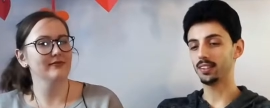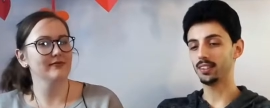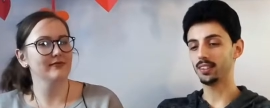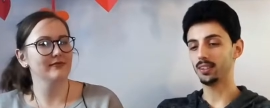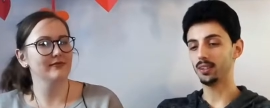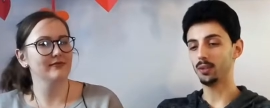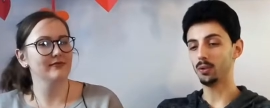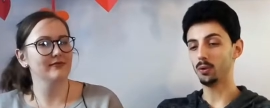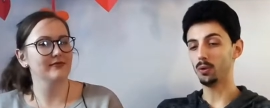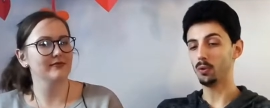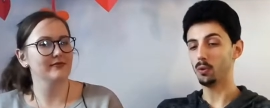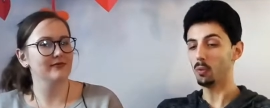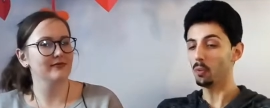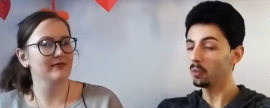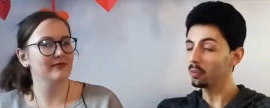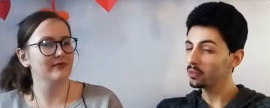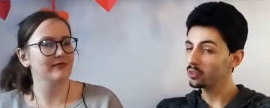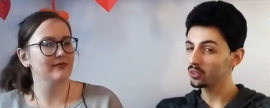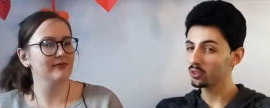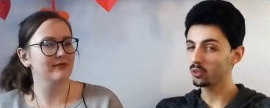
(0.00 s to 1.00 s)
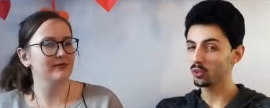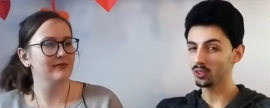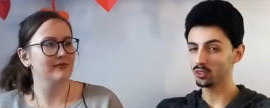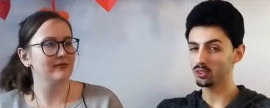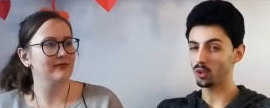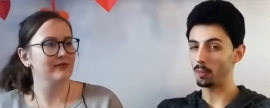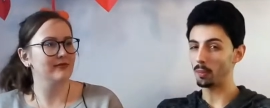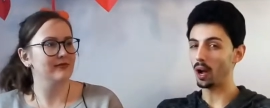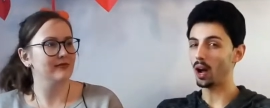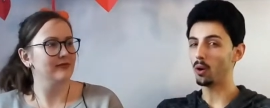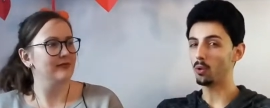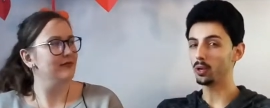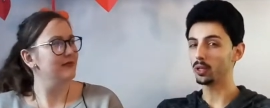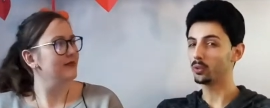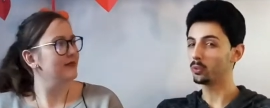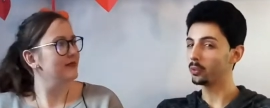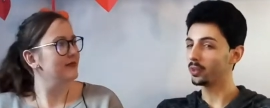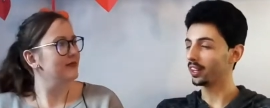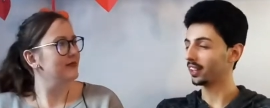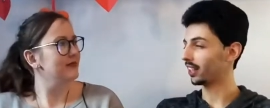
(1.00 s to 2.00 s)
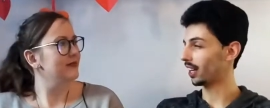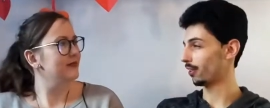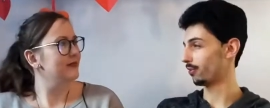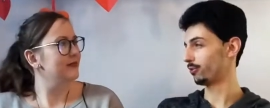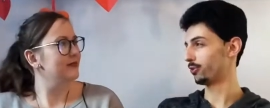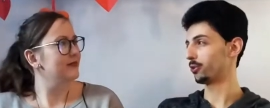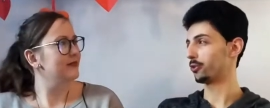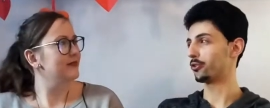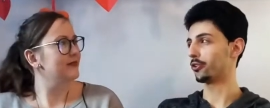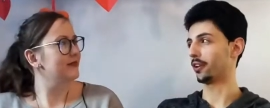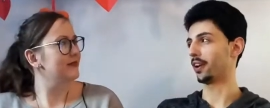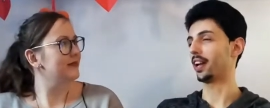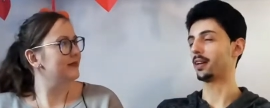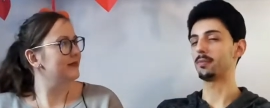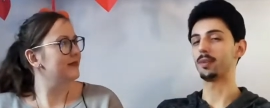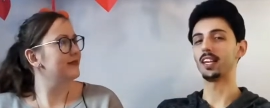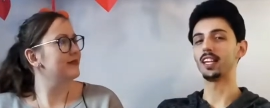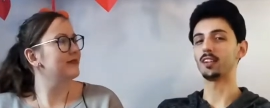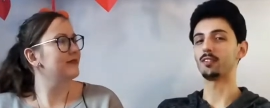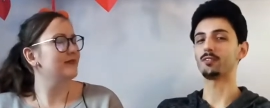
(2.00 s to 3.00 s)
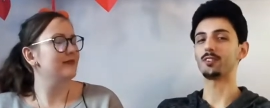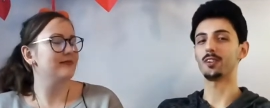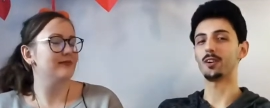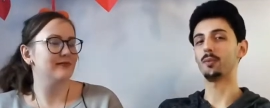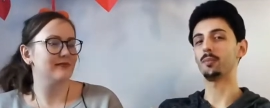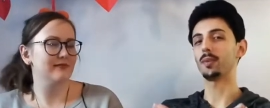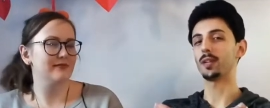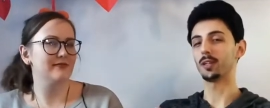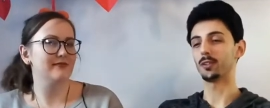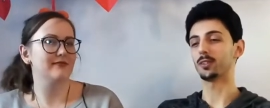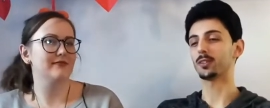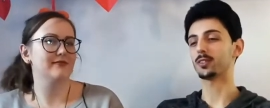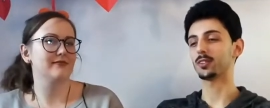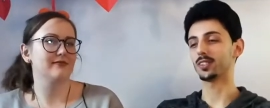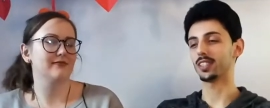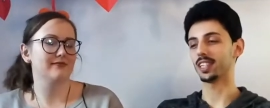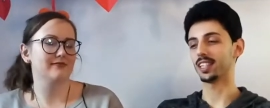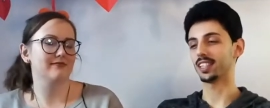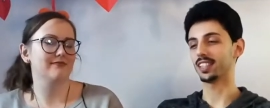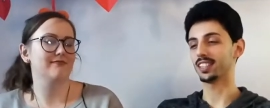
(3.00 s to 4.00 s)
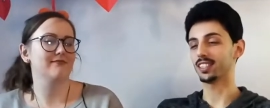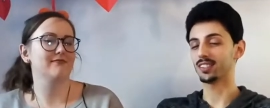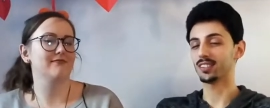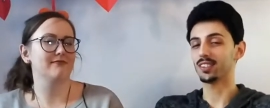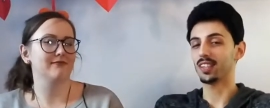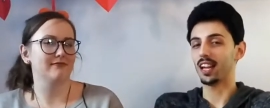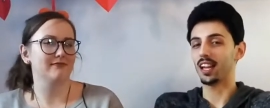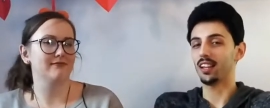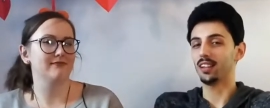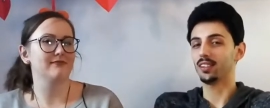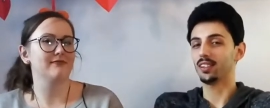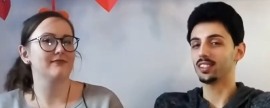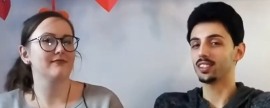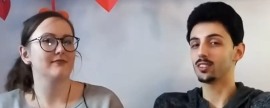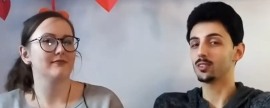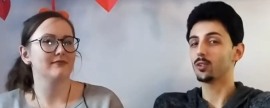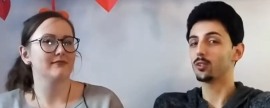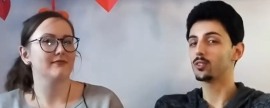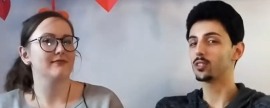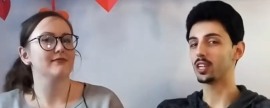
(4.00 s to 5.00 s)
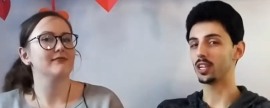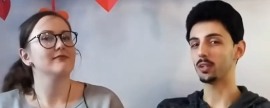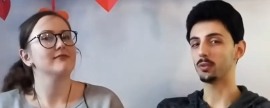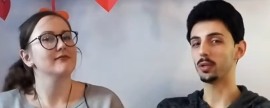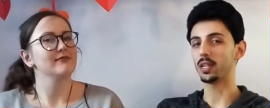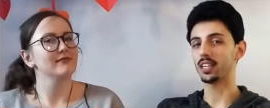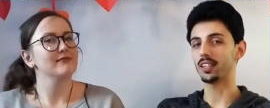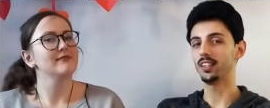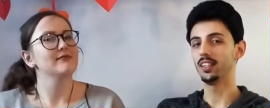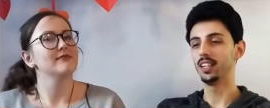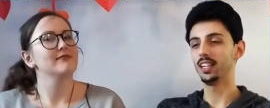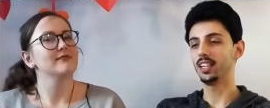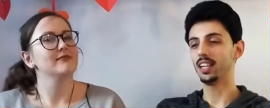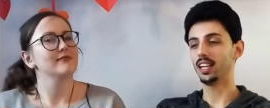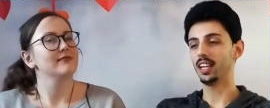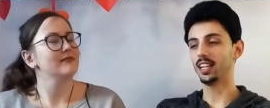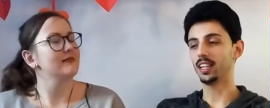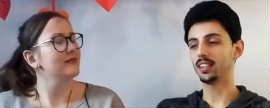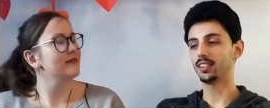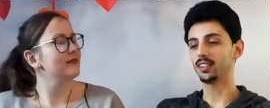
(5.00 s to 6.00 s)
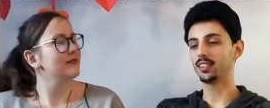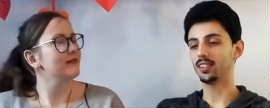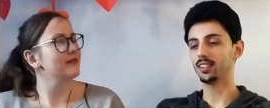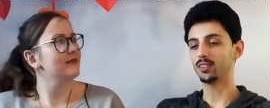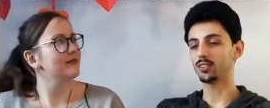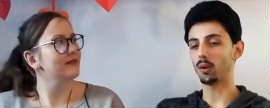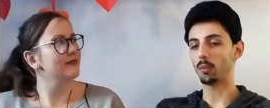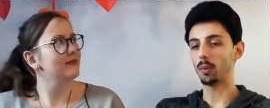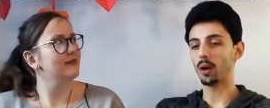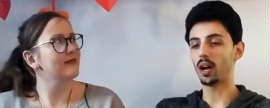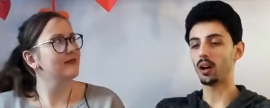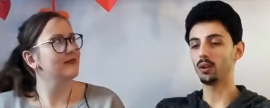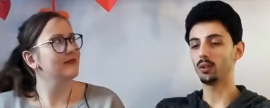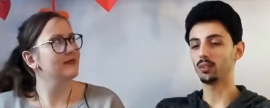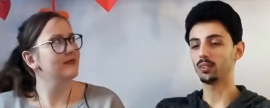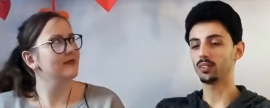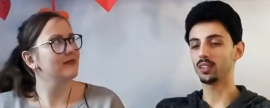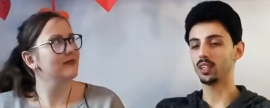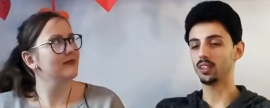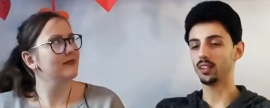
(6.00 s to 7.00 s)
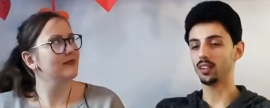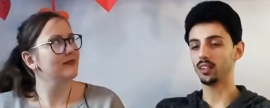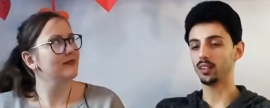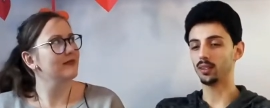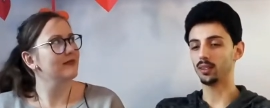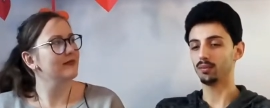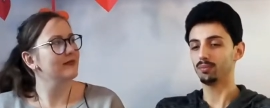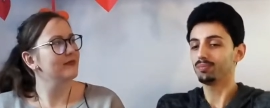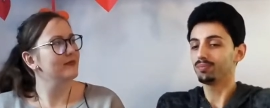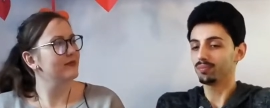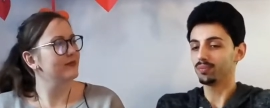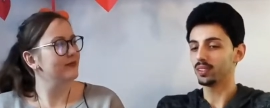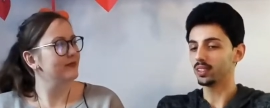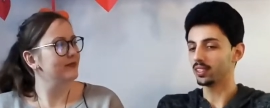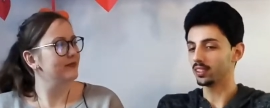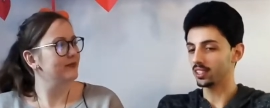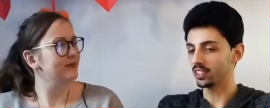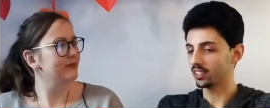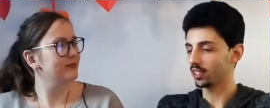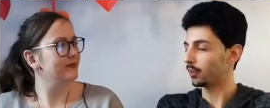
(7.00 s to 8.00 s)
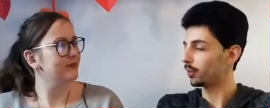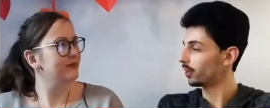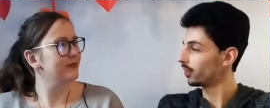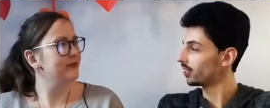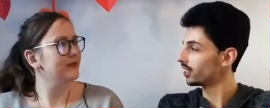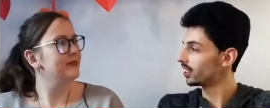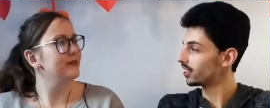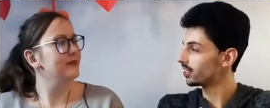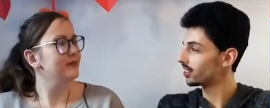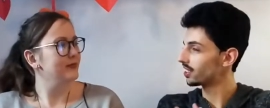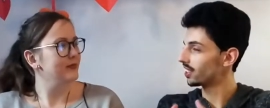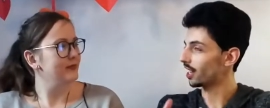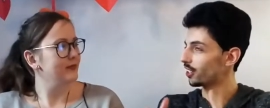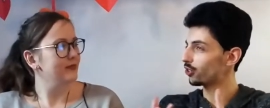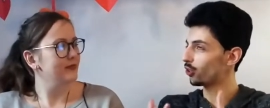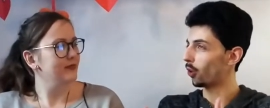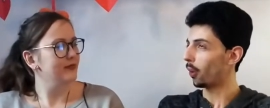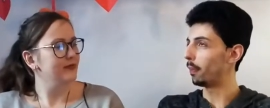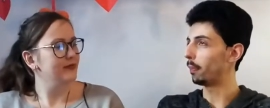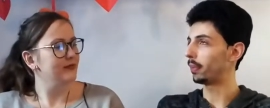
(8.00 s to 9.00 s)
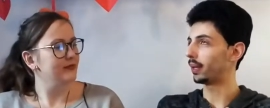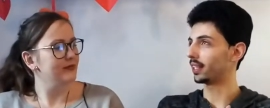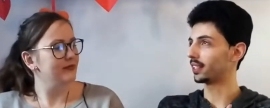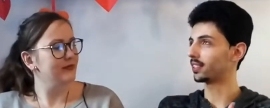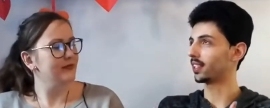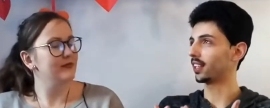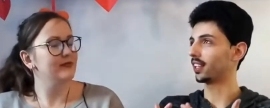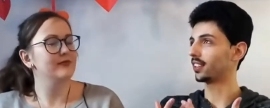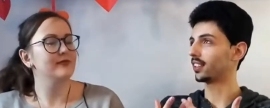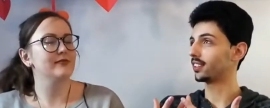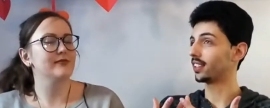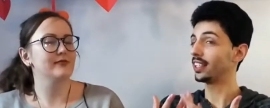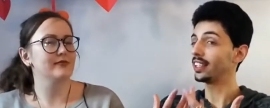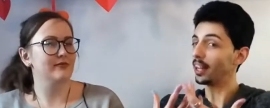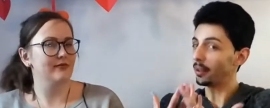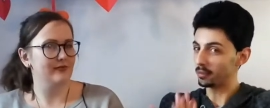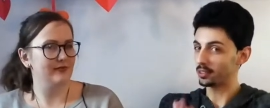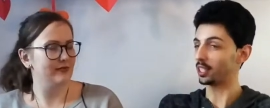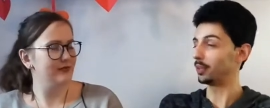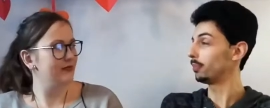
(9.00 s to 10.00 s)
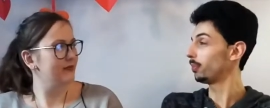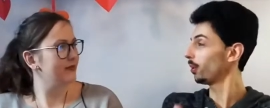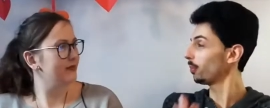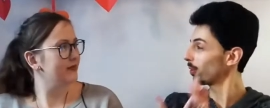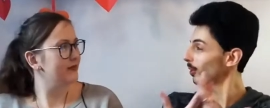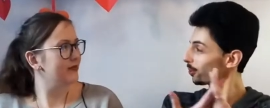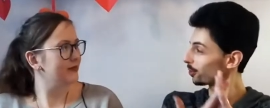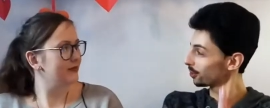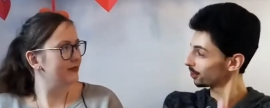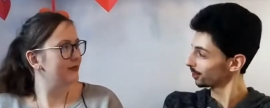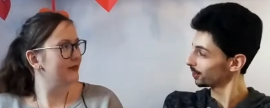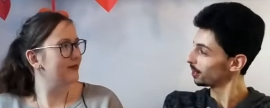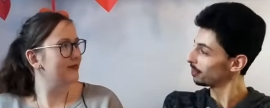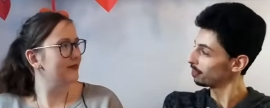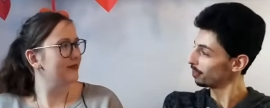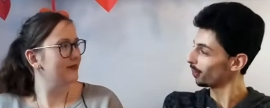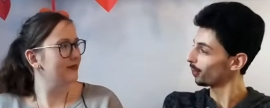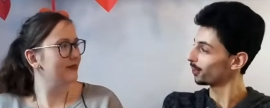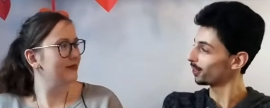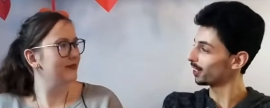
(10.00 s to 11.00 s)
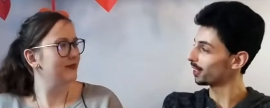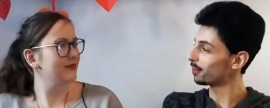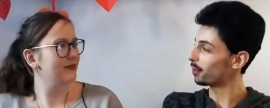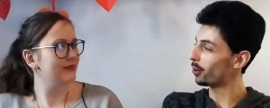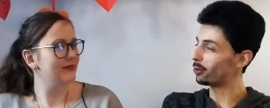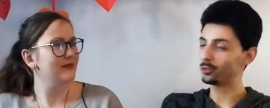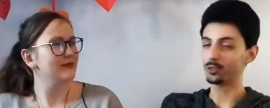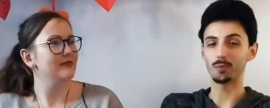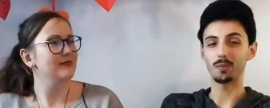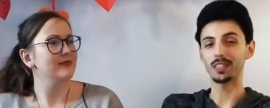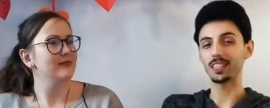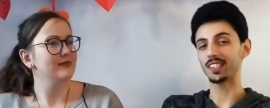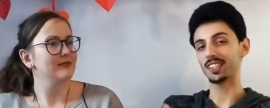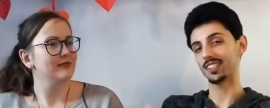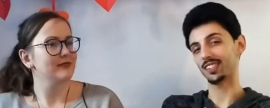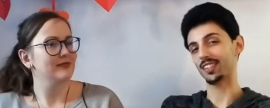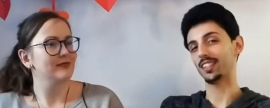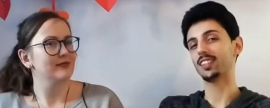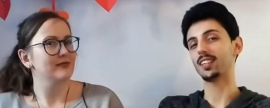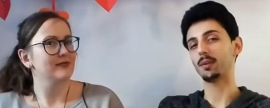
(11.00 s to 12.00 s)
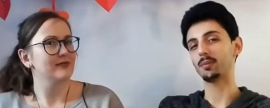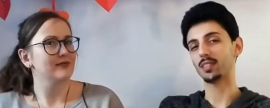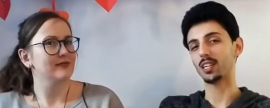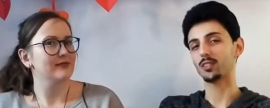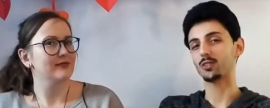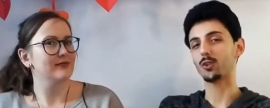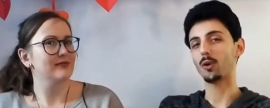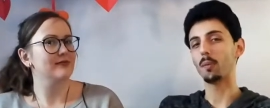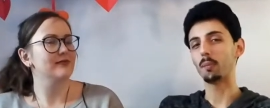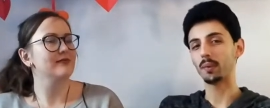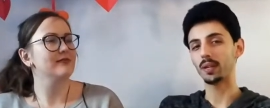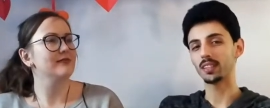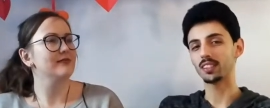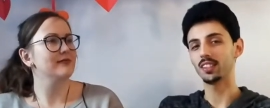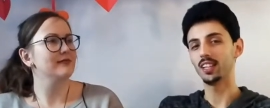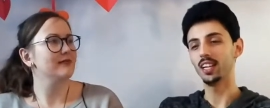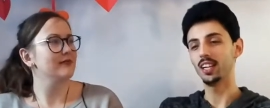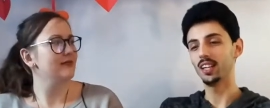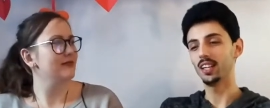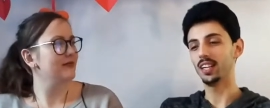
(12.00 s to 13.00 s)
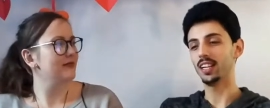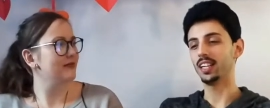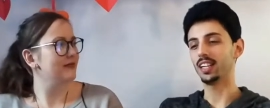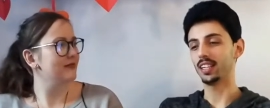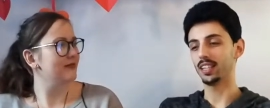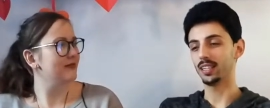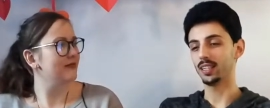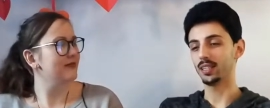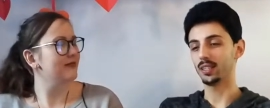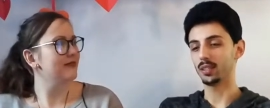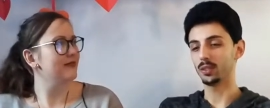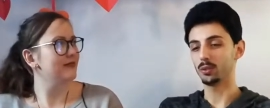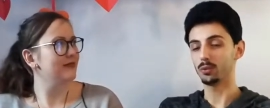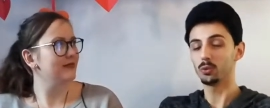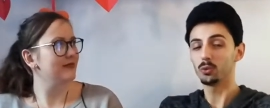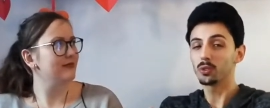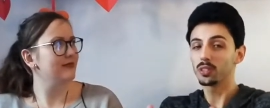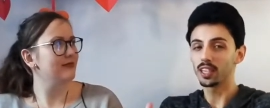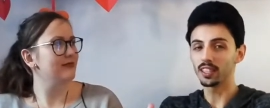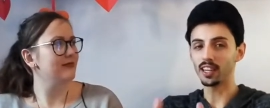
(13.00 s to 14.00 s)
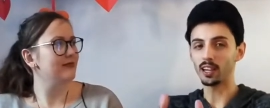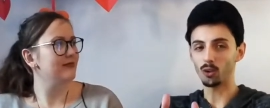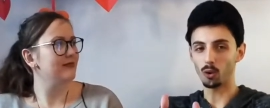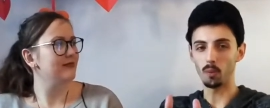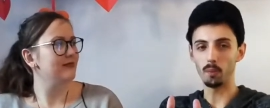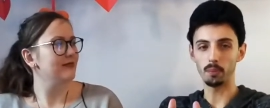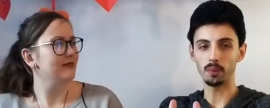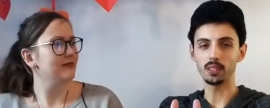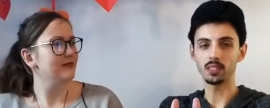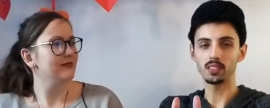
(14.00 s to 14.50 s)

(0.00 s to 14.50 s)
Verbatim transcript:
Speaker 1: but so, somehow it wouldn't have future i believe no because uh, it's uh, it's not genuine and somehow that uh, this uh, this such complex and at the same time simple because it's simple emotion but at the same time such complex uh, would get